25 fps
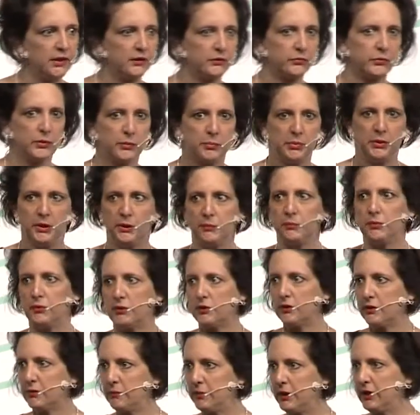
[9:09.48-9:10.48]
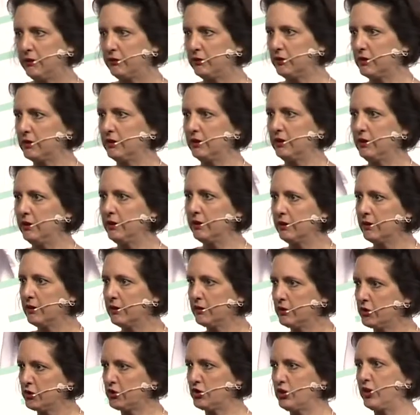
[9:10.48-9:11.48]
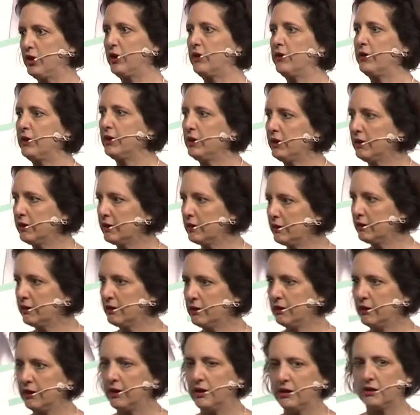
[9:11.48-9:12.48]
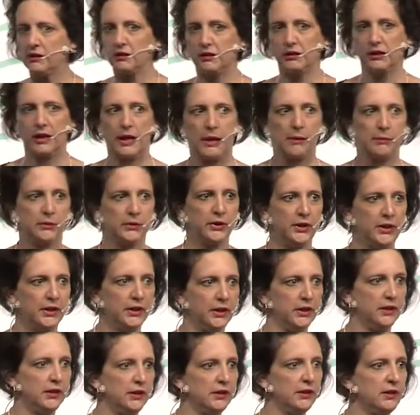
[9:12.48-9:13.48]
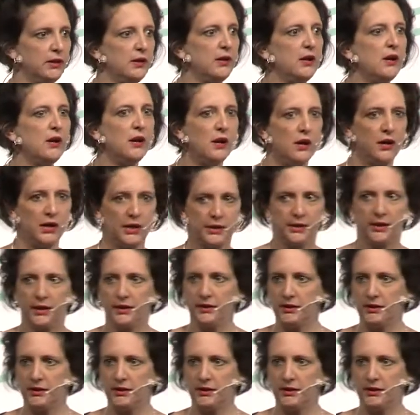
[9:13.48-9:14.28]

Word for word: It's where people are basically sharing and collaborating on